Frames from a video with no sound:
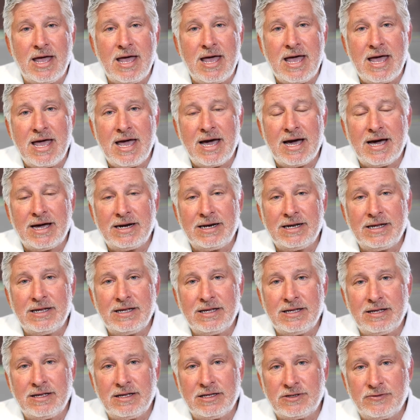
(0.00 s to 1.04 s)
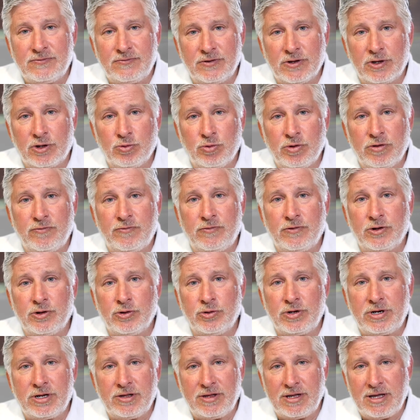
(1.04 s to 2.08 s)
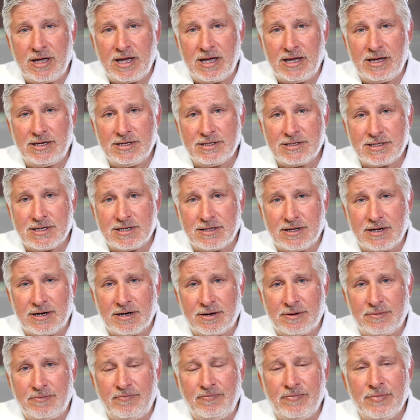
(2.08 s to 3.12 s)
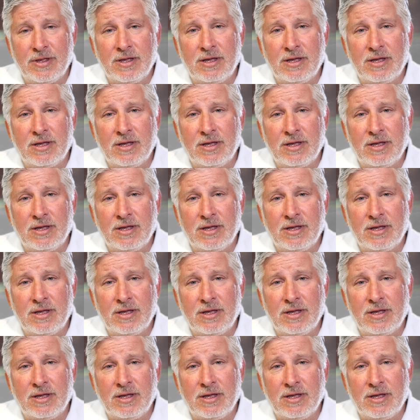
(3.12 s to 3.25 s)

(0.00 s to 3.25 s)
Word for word: and it's filled with fluid, and the egg is in there.